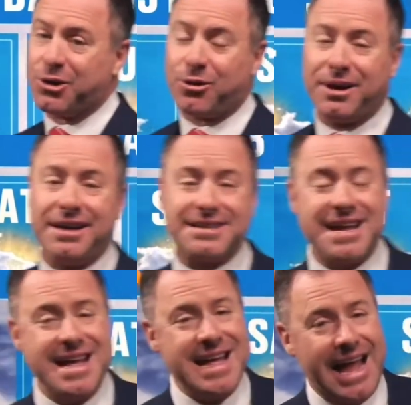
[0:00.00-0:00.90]
degrees.
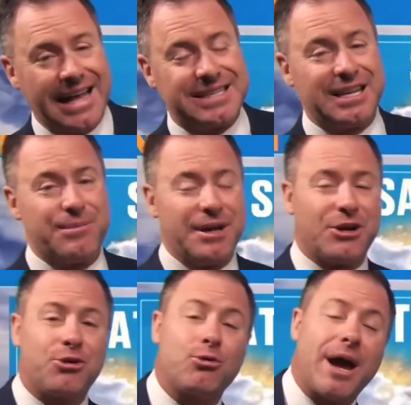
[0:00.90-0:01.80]
It's going to be
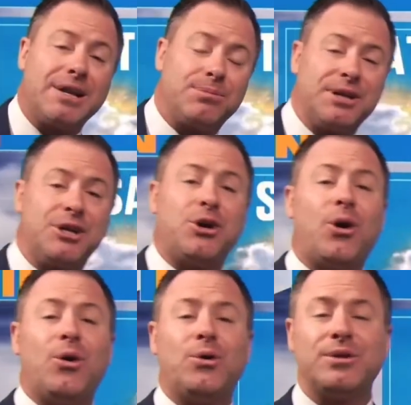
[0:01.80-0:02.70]
incredibly
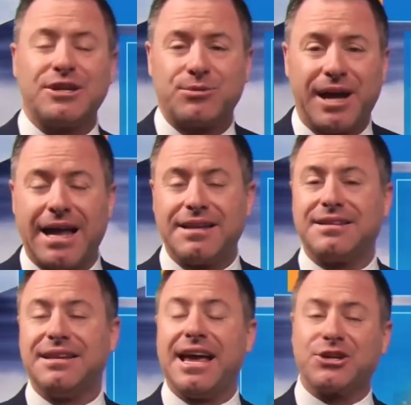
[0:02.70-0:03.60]
cold as we head
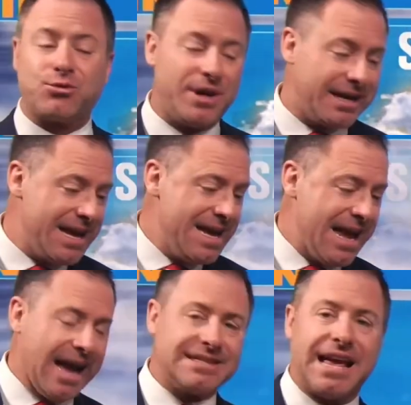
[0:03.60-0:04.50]
into next week
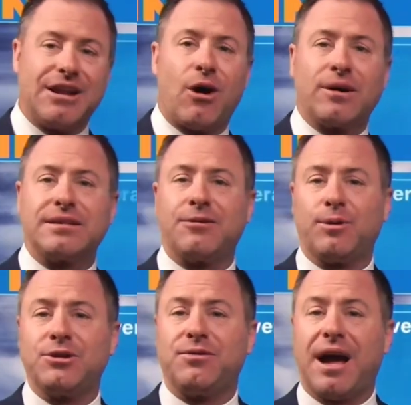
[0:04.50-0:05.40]
as that Arctic
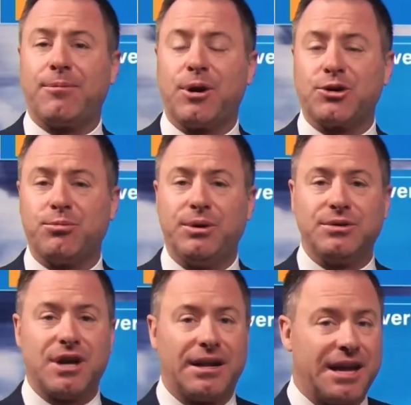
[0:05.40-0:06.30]
ridge of high pressure
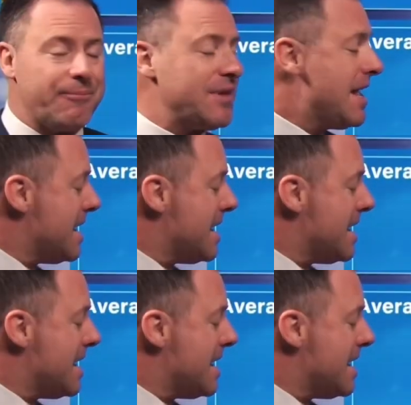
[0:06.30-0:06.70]
builds on in.